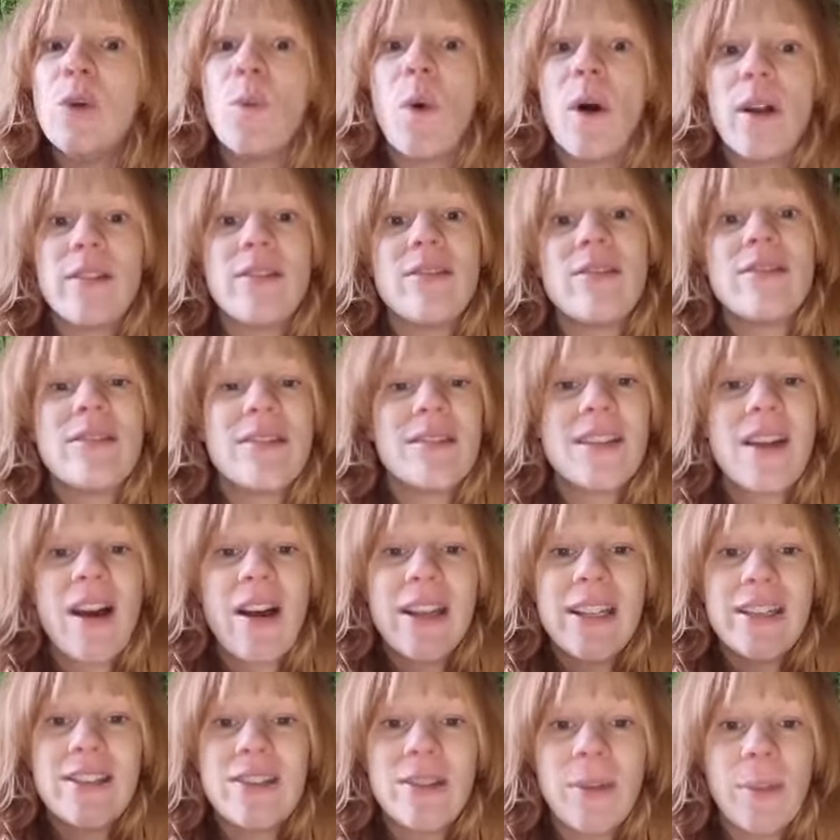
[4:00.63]
you want to
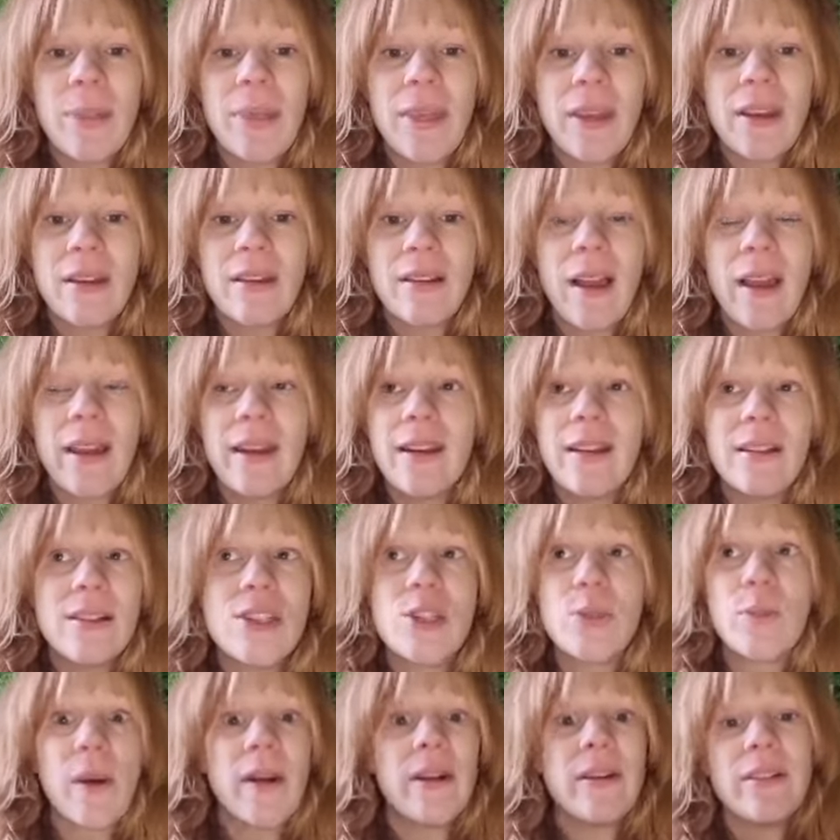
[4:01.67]
design something
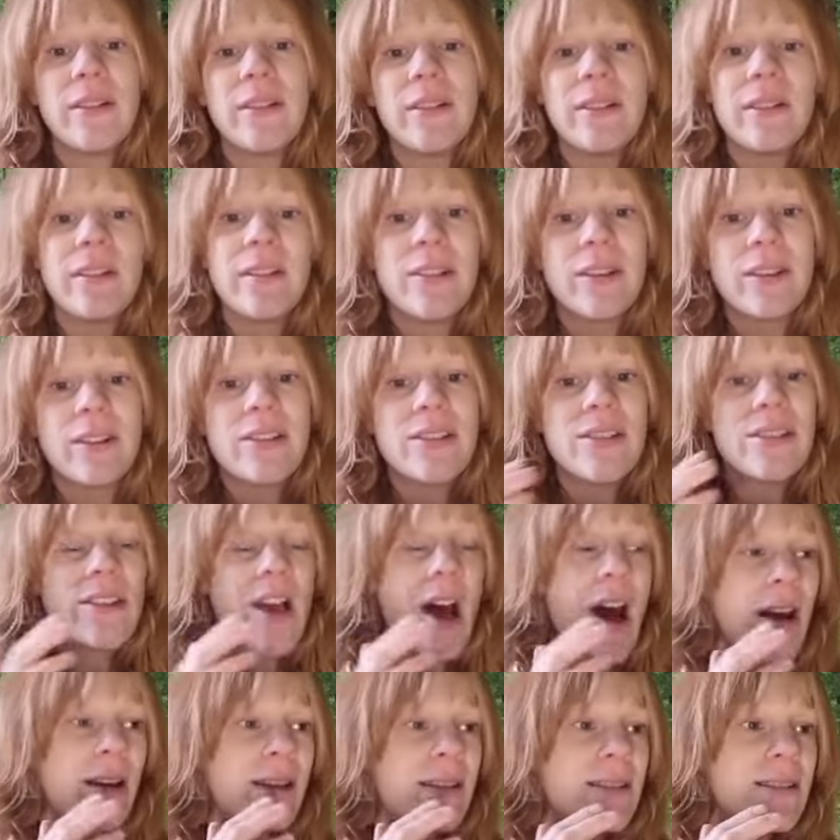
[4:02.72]
like a sweater or
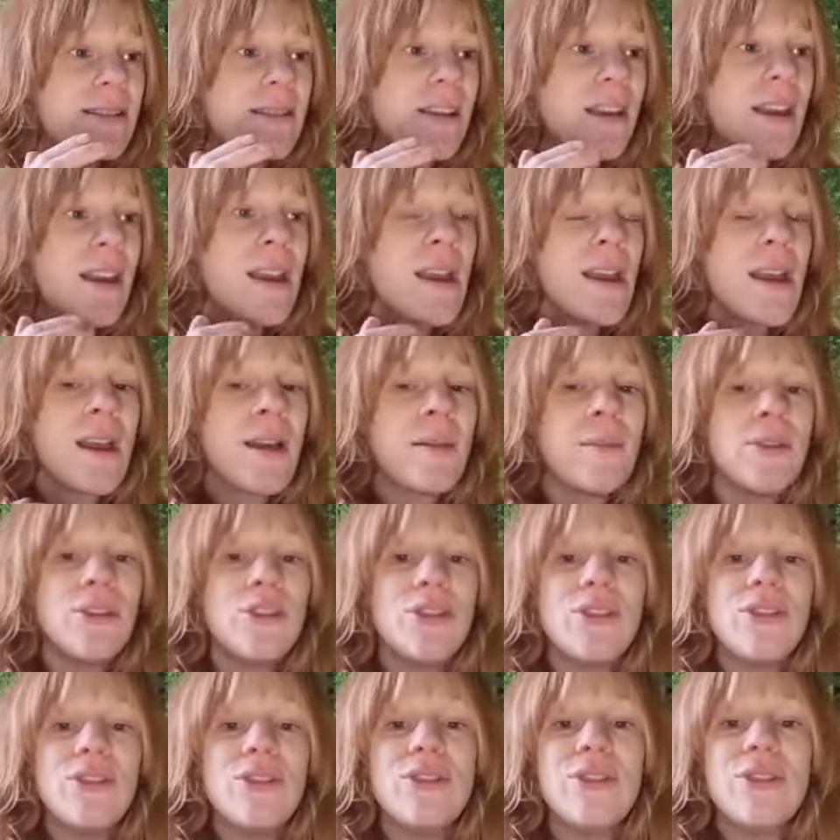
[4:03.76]
socks,
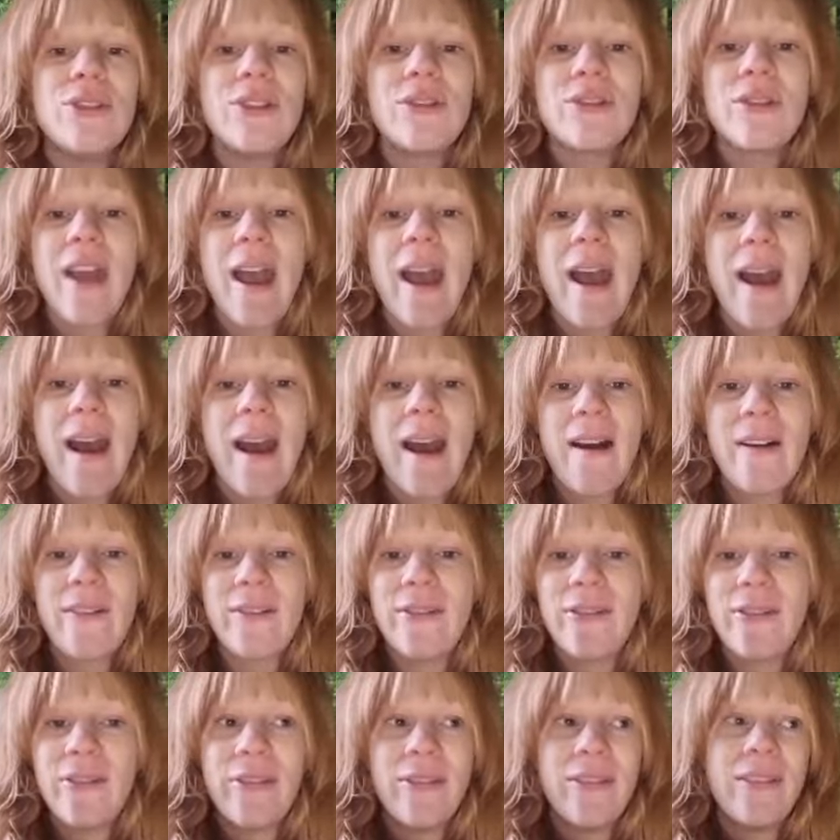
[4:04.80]
but you don't
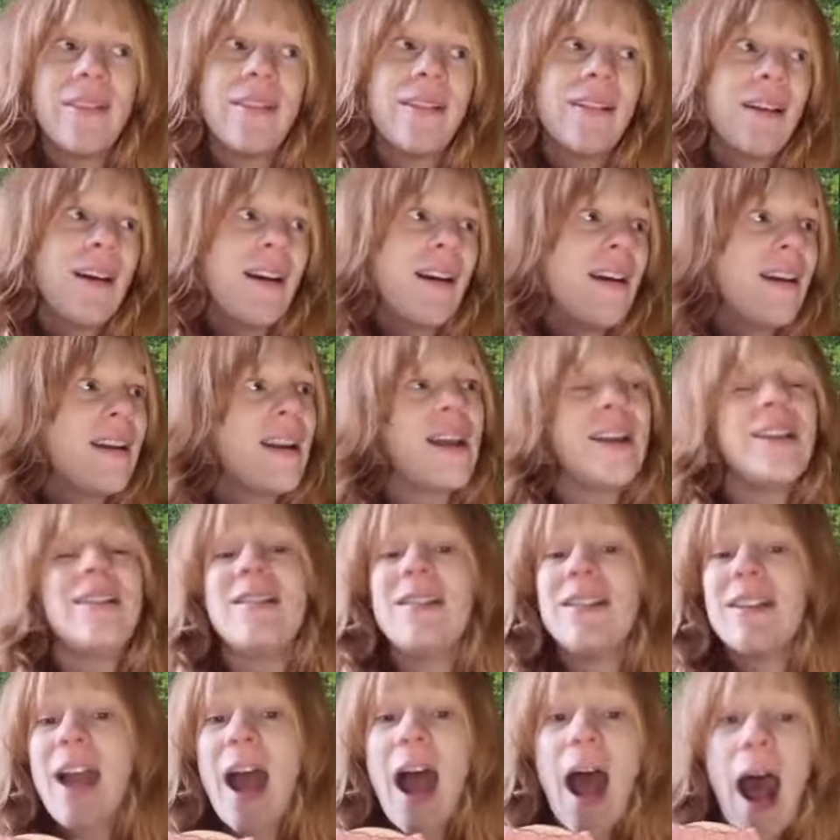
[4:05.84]
have an
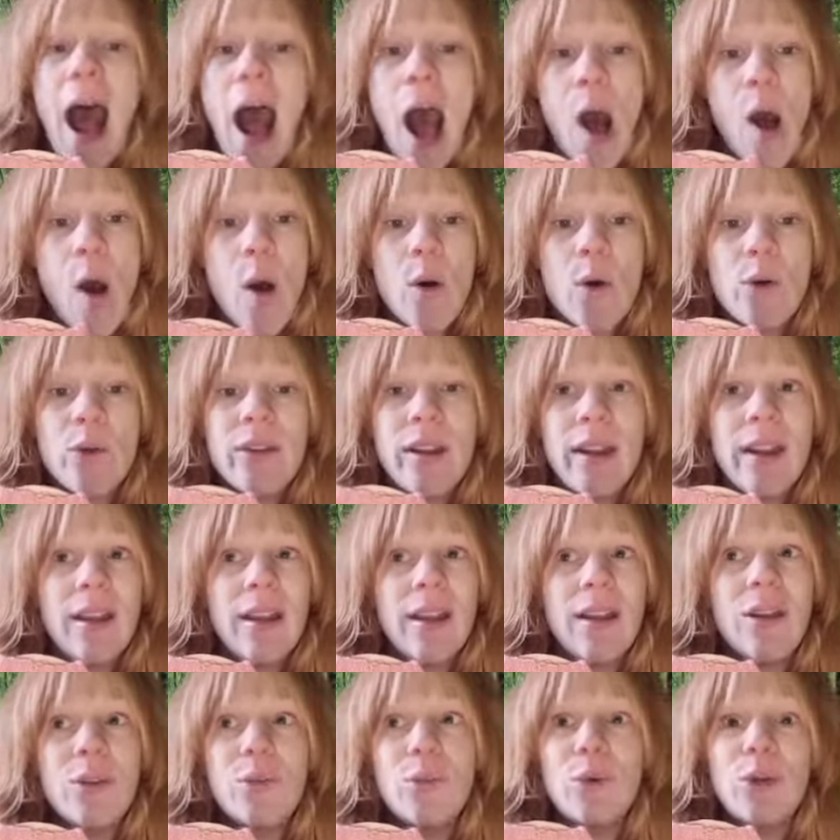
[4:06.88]
idea how
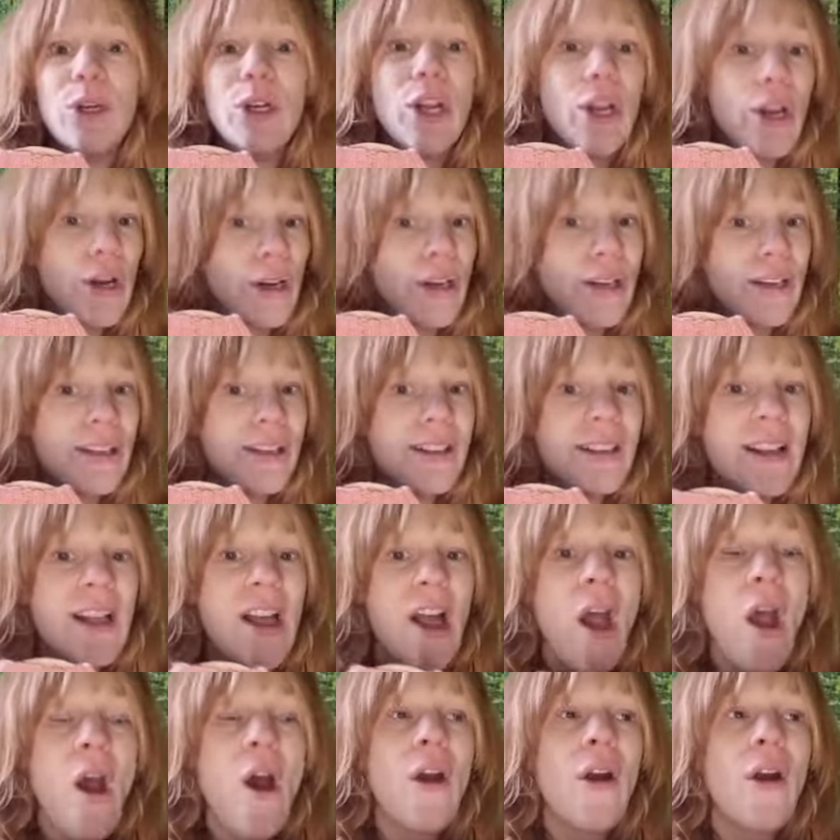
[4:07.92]
they would look
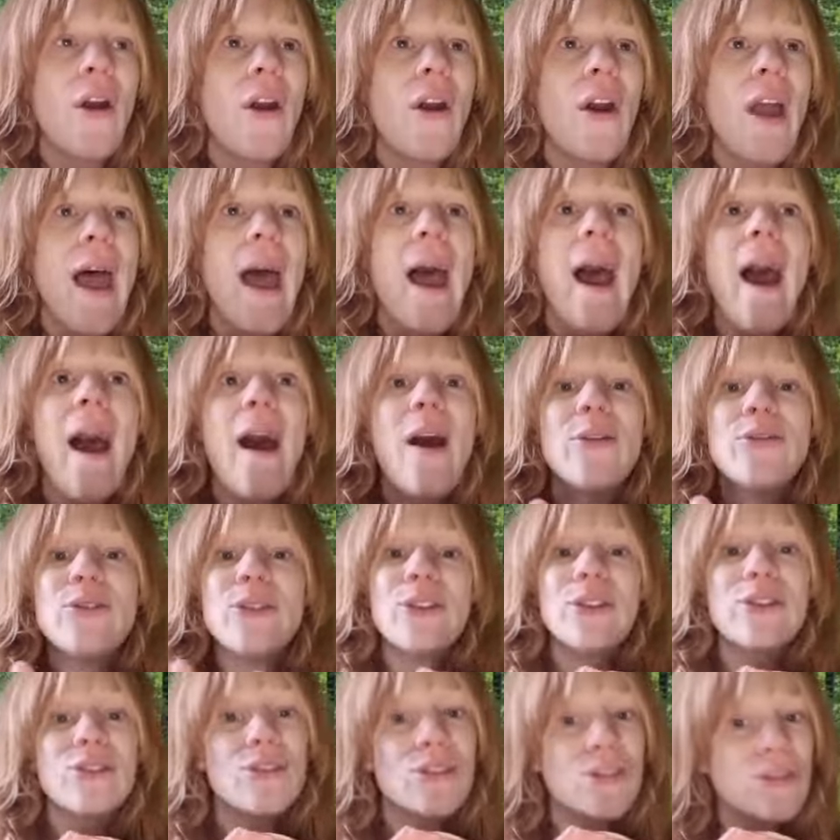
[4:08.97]
or
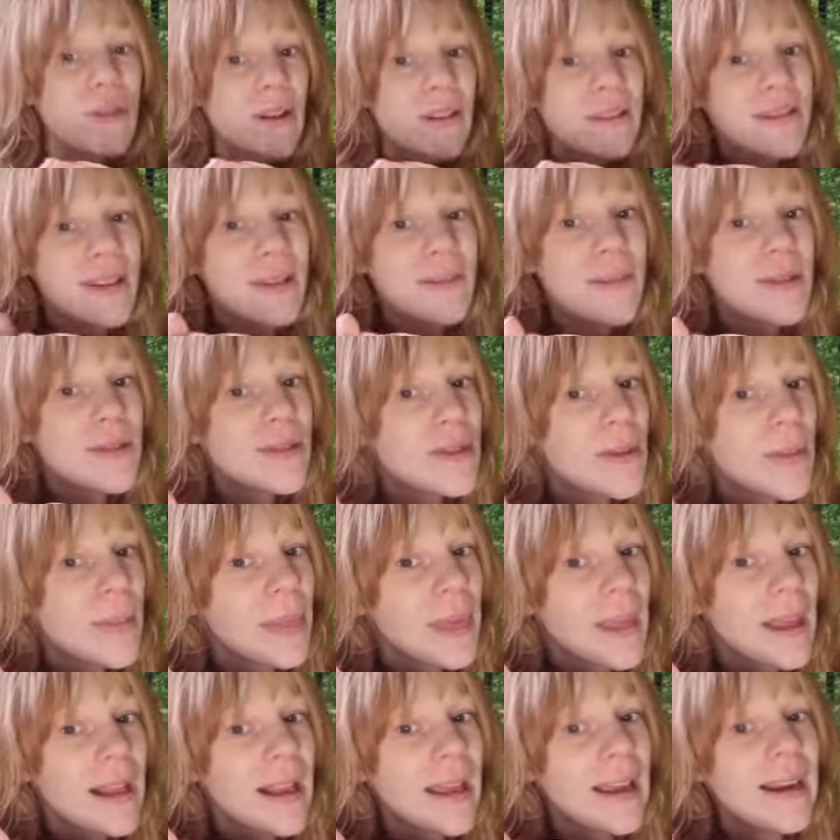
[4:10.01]
how to construct them or
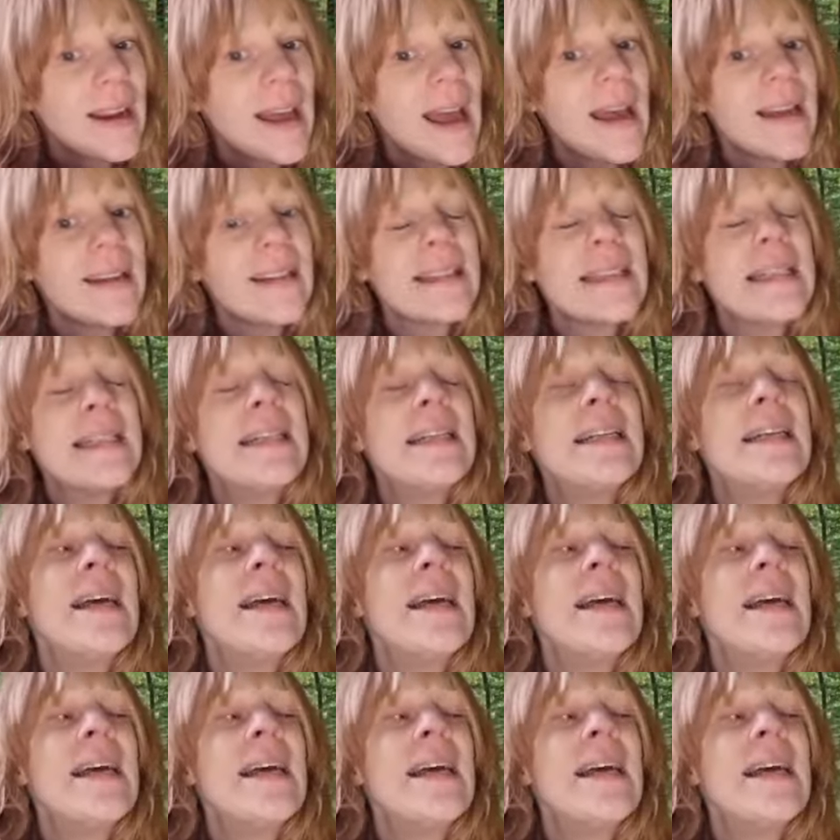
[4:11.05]
something like that.